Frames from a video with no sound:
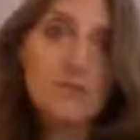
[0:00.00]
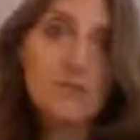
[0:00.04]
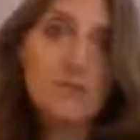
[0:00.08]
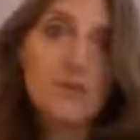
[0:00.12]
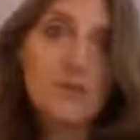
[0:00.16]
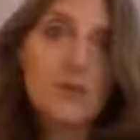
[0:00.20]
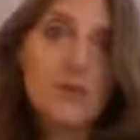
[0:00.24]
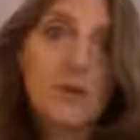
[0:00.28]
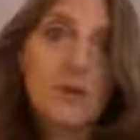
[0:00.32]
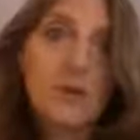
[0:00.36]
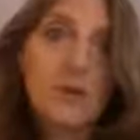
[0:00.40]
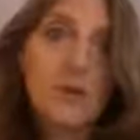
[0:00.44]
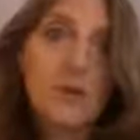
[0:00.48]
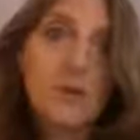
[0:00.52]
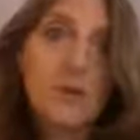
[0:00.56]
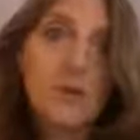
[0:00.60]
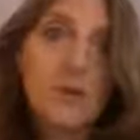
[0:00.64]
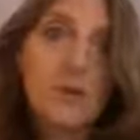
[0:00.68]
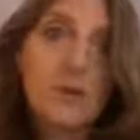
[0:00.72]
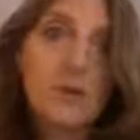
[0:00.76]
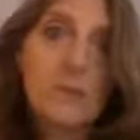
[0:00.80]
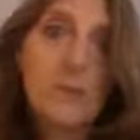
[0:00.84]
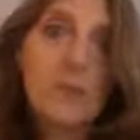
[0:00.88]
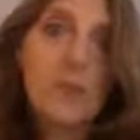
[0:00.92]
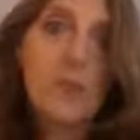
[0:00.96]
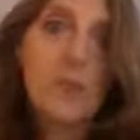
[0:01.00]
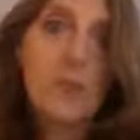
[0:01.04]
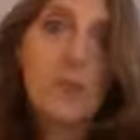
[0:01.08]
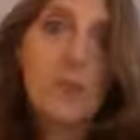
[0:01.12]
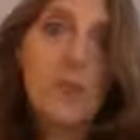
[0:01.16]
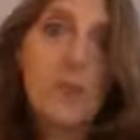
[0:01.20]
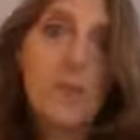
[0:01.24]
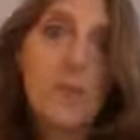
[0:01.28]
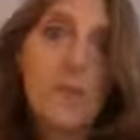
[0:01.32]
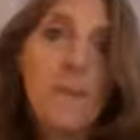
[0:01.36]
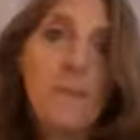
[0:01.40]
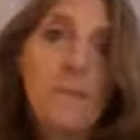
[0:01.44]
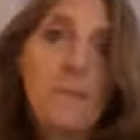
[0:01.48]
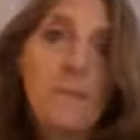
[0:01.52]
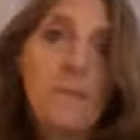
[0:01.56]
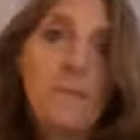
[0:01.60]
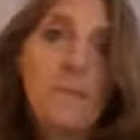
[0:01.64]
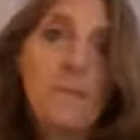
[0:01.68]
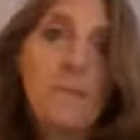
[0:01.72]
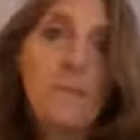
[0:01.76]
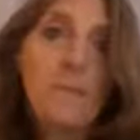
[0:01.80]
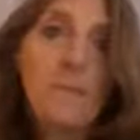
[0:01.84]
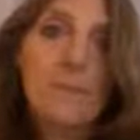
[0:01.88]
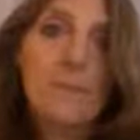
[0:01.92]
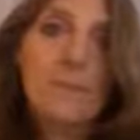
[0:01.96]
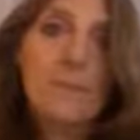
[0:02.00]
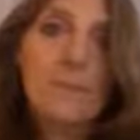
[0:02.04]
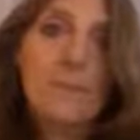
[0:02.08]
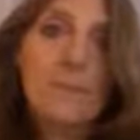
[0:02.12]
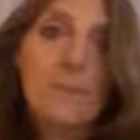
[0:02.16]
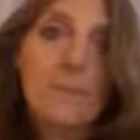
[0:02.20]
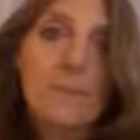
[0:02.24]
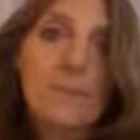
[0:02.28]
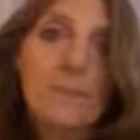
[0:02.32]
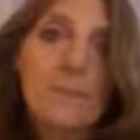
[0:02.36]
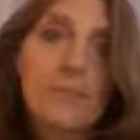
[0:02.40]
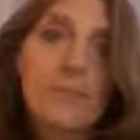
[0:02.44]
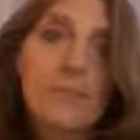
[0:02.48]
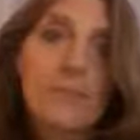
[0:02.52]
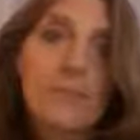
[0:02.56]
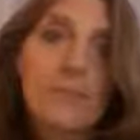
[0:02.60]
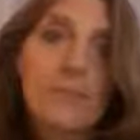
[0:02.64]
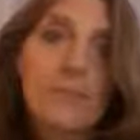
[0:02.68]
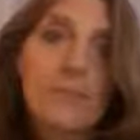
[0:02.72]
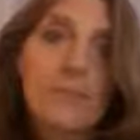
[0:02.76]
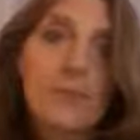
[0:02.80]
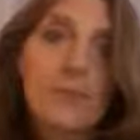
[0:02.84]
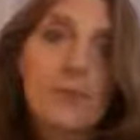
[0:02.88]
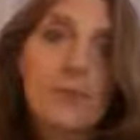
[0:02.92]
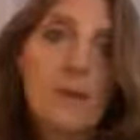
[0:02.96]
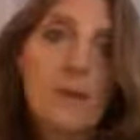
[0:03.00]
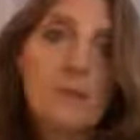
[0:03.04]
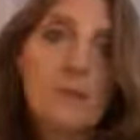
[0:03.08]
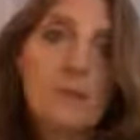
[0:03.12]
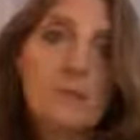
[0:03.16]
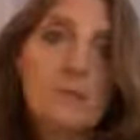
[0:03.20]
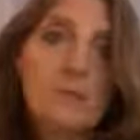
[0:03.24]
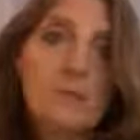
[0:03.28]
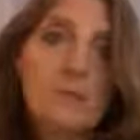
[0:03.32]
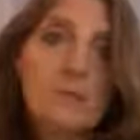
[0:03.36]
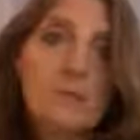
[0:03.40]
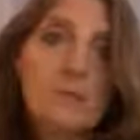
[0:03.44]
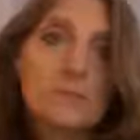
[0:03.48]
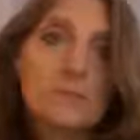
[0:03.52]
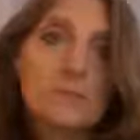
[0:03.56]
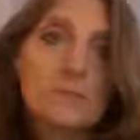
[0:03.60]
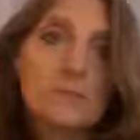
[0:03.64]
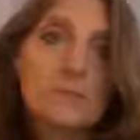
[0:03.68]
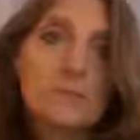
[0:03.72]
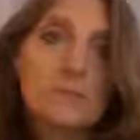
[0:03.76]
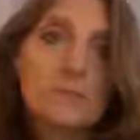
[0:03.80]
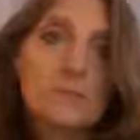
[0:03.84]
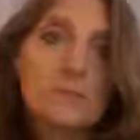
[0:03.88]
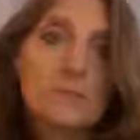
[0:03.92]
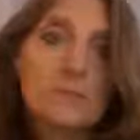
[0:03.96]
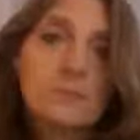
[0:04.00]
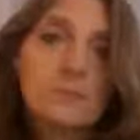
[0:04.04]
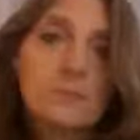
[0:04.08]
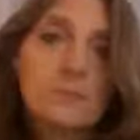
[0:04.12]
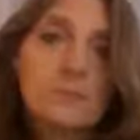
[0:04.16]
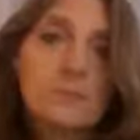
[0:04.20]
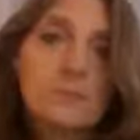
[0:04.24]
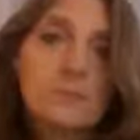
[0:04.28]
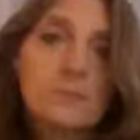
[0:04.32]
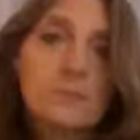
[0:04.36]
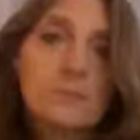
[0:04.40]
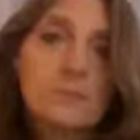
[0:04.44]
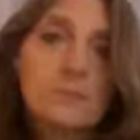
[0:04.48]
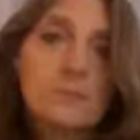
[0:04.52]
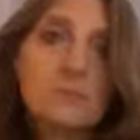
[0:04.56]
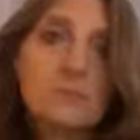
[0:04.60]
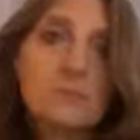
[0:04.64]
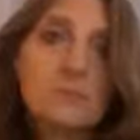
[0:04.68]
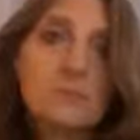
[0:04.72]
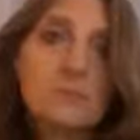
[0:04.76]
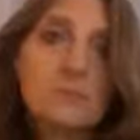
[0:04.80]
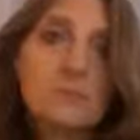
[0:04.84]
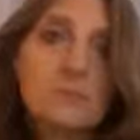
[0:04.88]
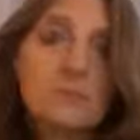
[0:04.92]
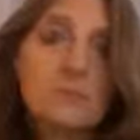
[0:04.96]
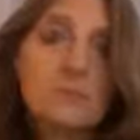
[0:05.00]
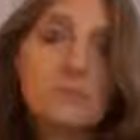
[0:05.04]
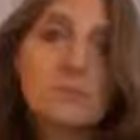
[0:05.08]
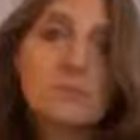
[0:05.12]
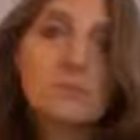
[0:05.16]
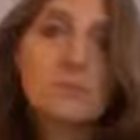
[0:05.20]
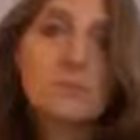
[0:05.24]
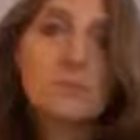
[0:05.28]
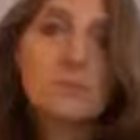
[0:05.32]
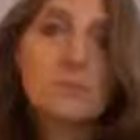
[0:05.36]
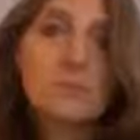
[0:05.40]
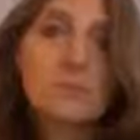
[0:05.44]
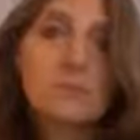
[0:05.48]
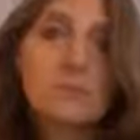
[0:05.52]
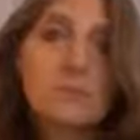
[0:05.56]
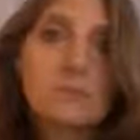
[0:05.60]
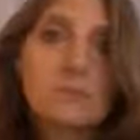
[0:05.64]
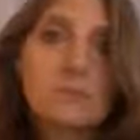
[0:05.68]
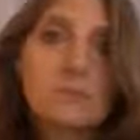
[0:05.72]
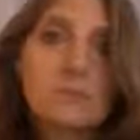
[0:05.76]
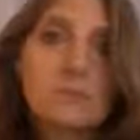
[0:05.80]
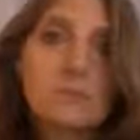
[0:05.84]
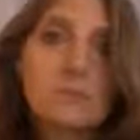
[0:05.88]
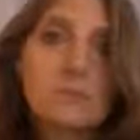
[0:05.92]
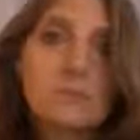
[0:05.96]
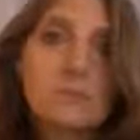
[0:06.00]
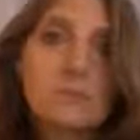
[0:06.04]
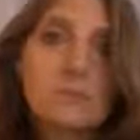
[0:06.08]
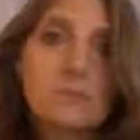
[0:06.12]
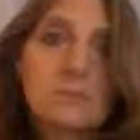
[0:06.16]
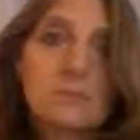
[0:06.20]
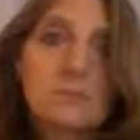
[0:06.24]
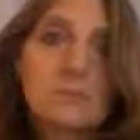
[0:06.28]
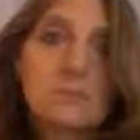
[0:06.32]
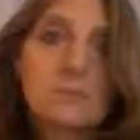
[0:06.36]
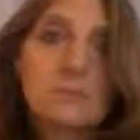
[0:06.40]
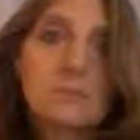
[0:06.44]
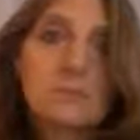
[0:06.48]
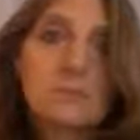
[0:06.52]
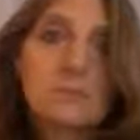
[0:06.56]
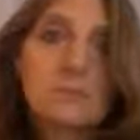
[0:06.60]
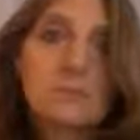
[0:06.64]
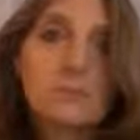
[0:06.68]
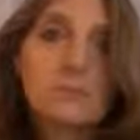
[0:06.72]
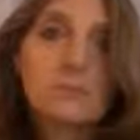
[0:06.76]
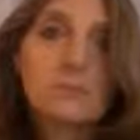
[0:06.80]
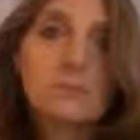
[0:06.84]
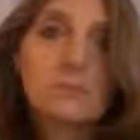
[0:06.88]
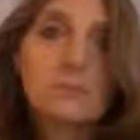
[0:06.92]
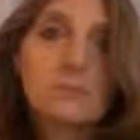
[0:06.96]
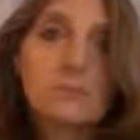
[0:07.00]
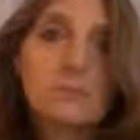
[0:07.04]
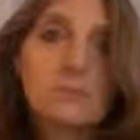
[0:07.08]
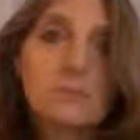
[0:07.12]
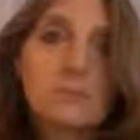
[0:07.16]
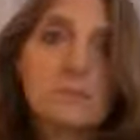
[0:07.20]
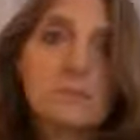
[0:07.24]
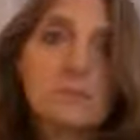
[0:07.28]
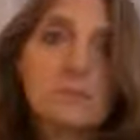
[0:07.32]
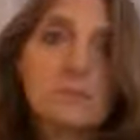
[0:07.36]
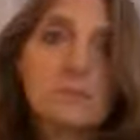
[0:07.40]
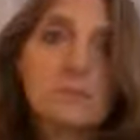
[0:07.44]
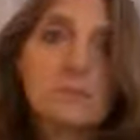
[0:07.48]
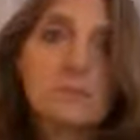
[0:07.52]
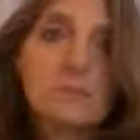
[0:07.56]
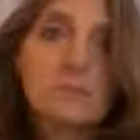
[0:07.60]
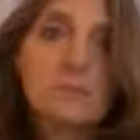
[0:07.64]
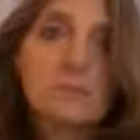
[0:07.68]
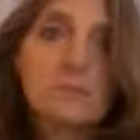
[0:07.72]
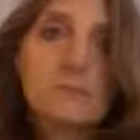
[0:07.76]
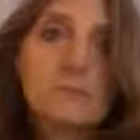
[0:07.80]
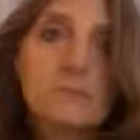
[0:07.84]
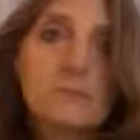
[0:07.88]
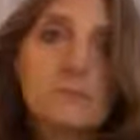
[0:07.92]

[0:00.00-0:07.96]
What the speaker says: This person isn't speaking.